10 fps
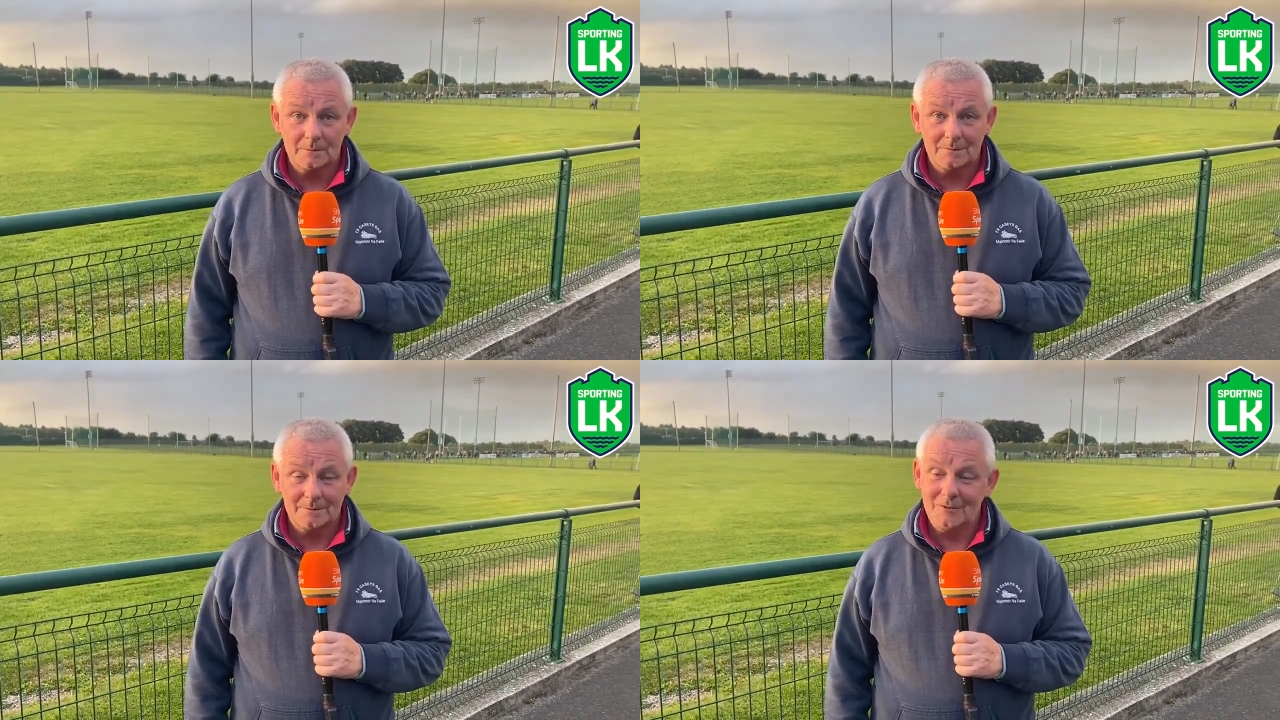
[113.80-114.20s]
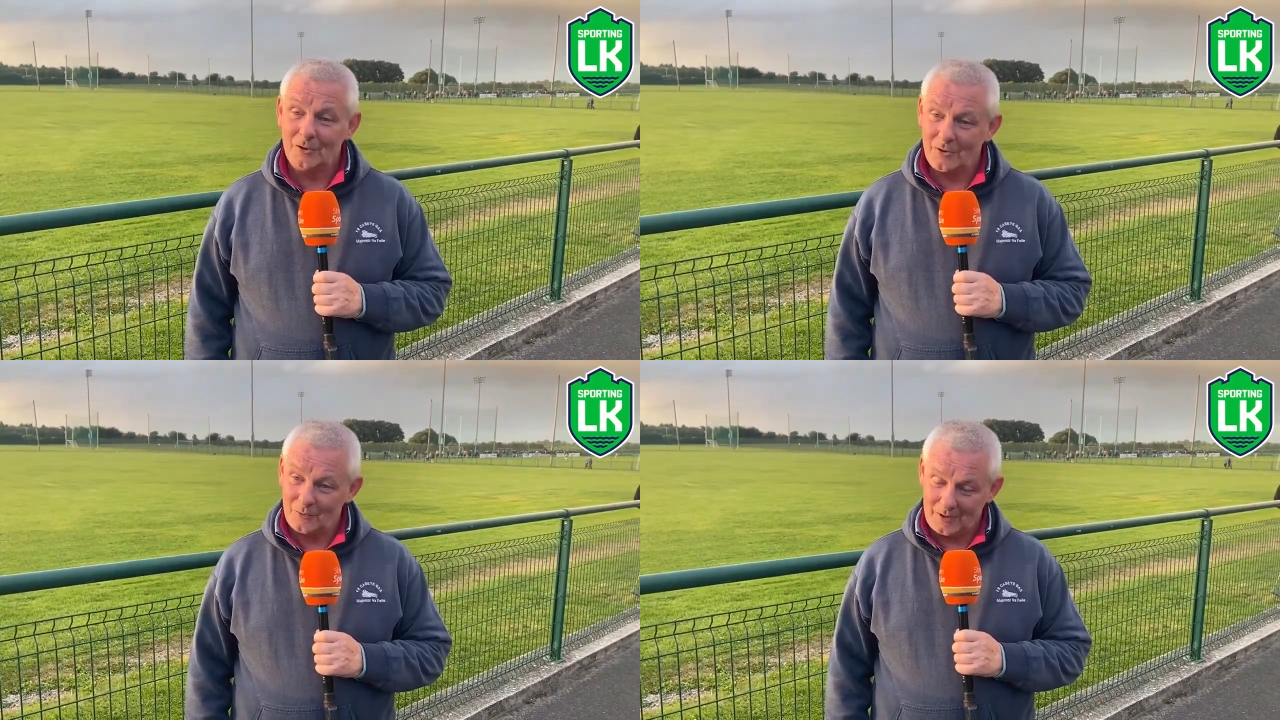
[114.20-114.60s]

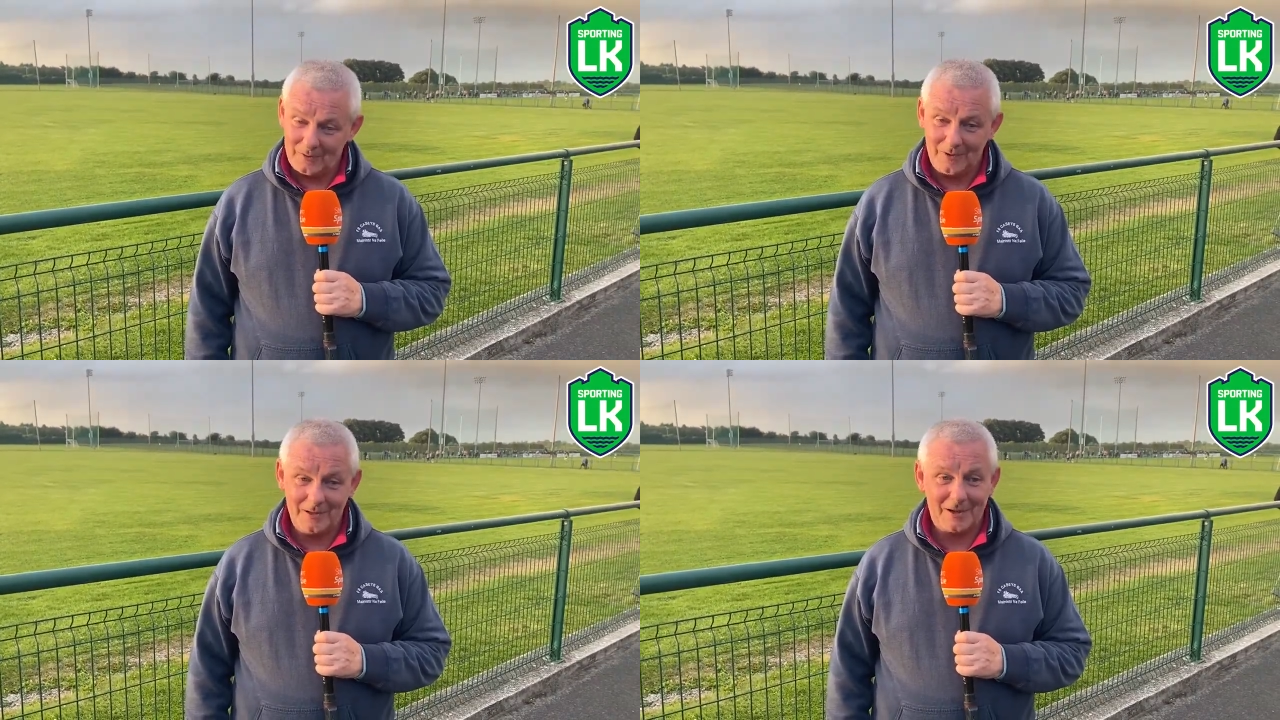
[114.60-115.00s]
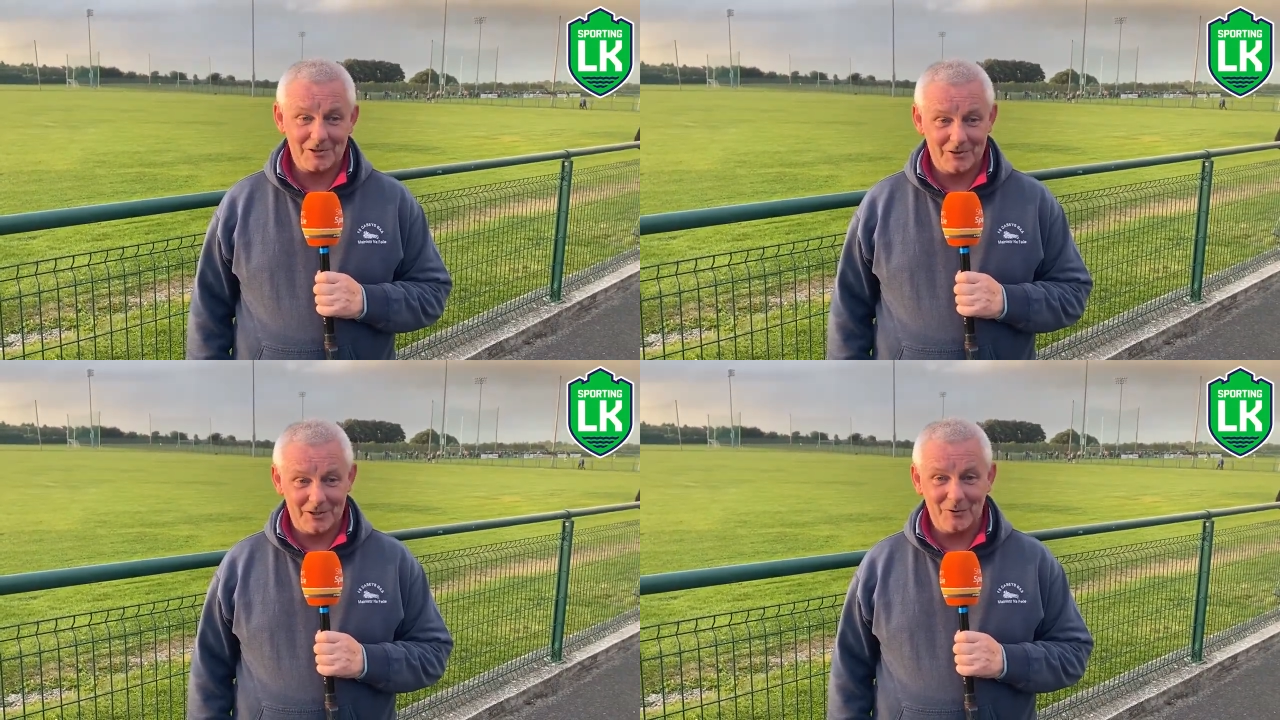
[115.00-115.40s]
No, we'll
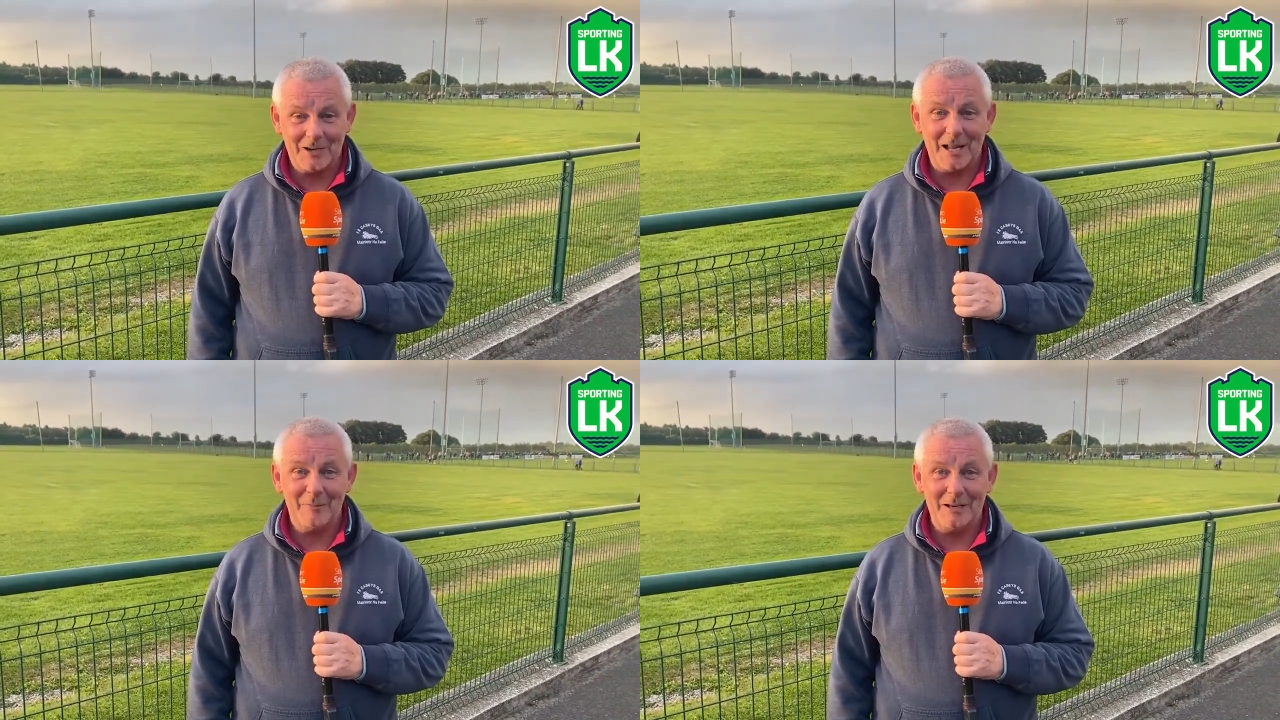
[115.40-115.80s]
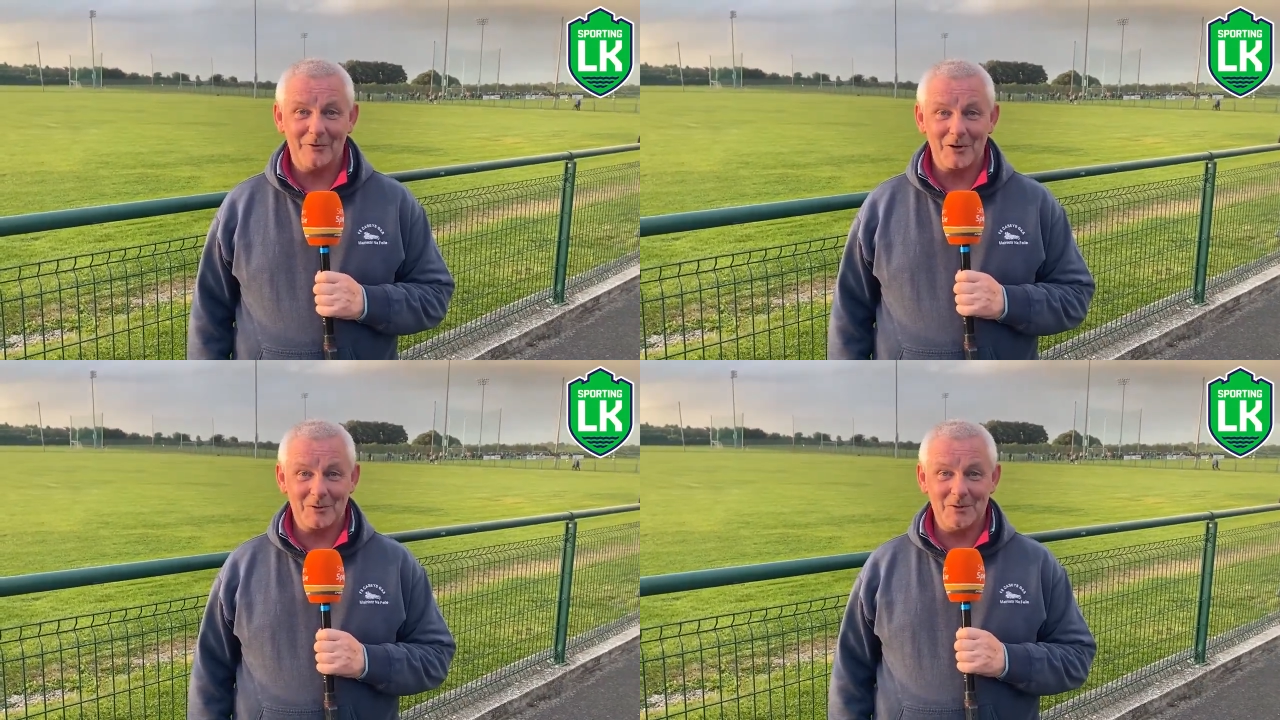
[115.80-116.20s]
concentrate on Galway
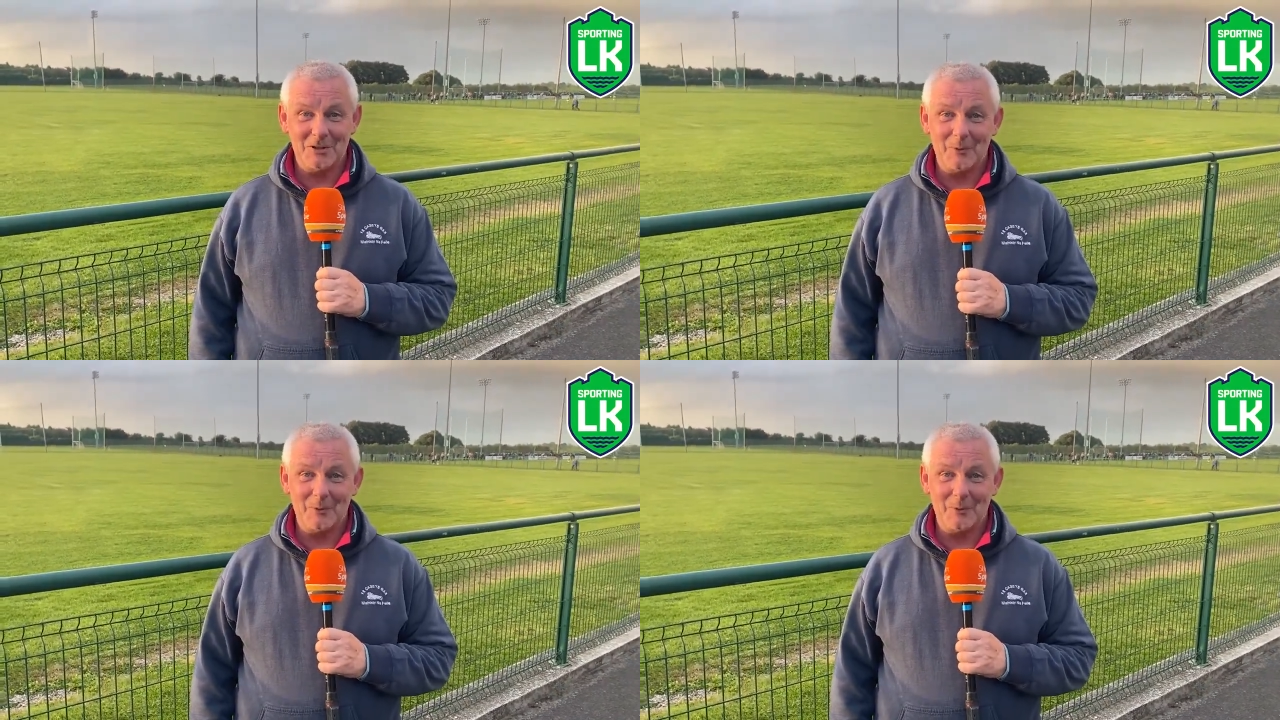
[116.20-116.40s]
first and we see